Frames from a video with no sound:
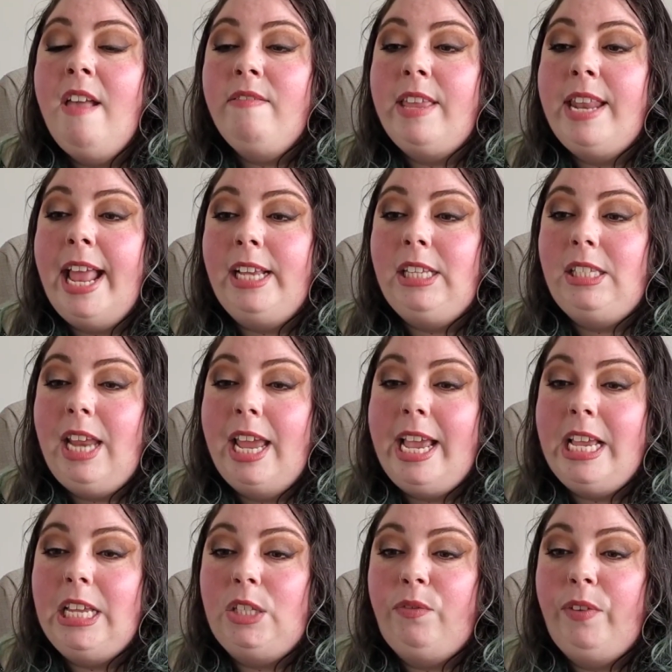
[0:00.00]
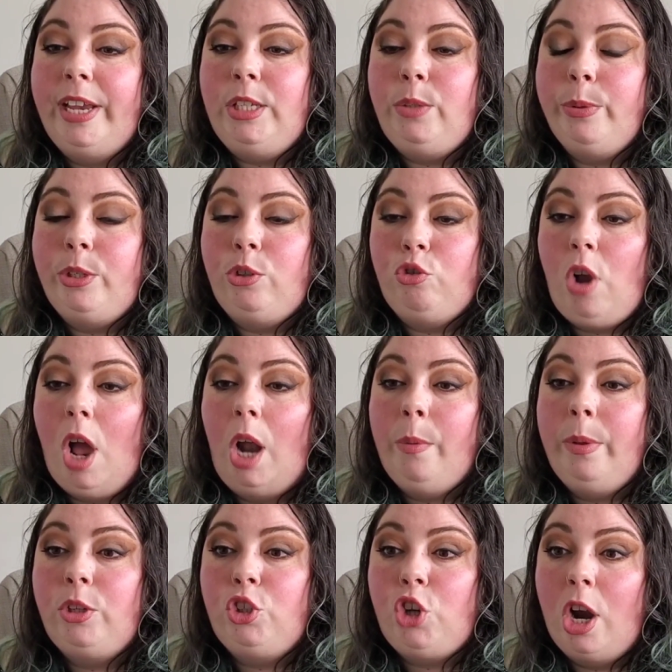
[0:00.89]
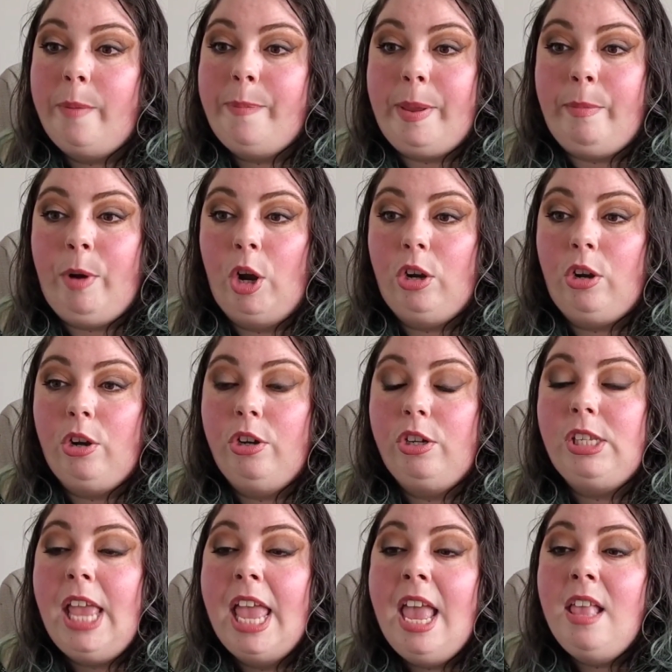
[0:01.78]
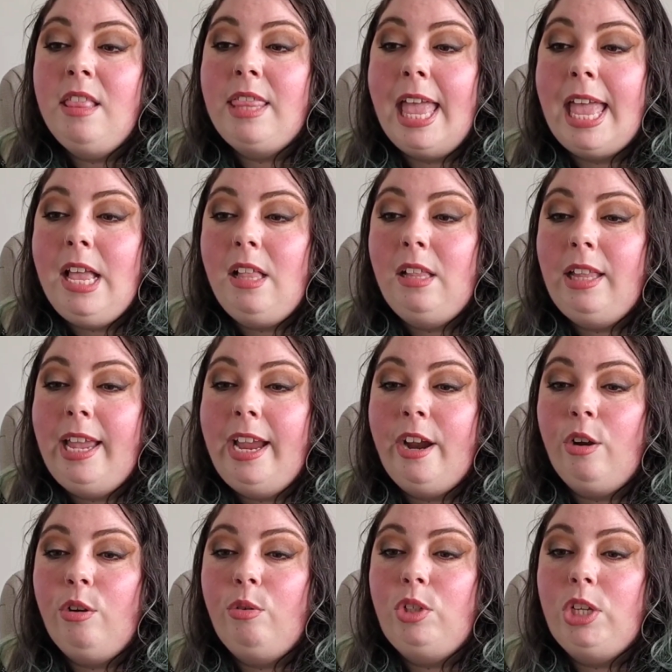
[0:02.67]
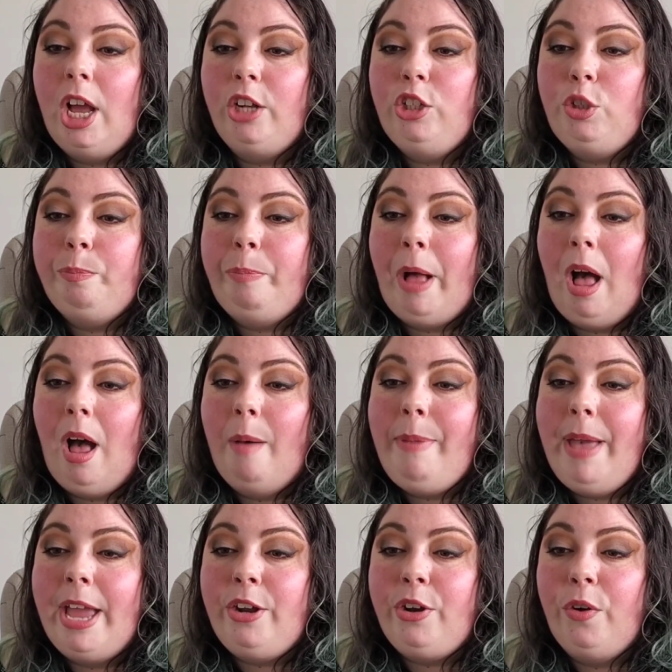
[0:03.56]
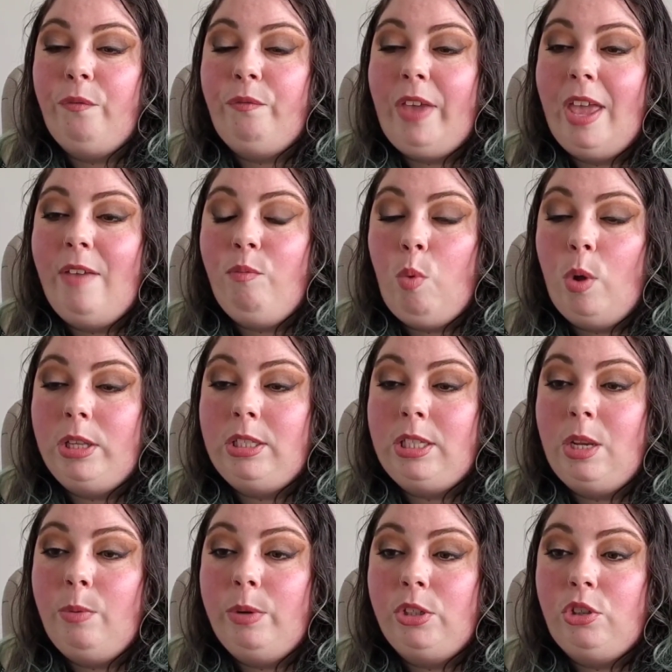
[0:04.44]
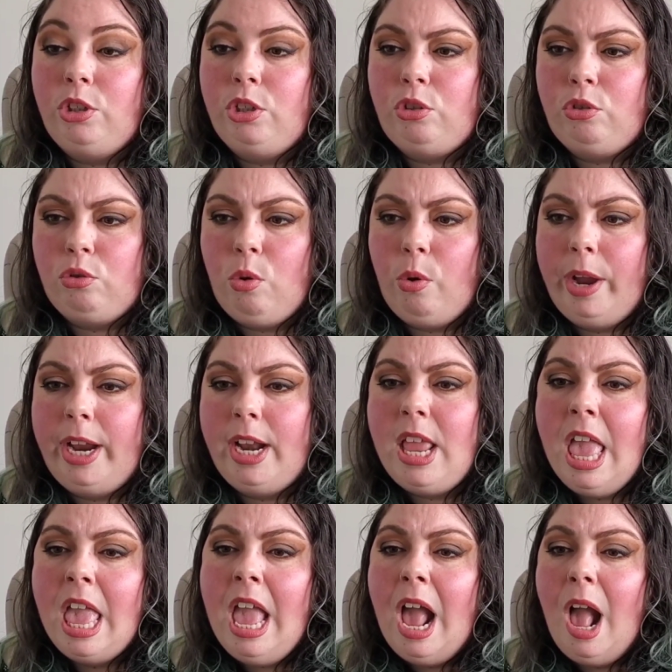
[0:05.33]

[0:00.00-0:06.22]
The next day, his face was drawn with Sharpie markers. Then Claire, who touched Bob, and her fave onesie was destroyed.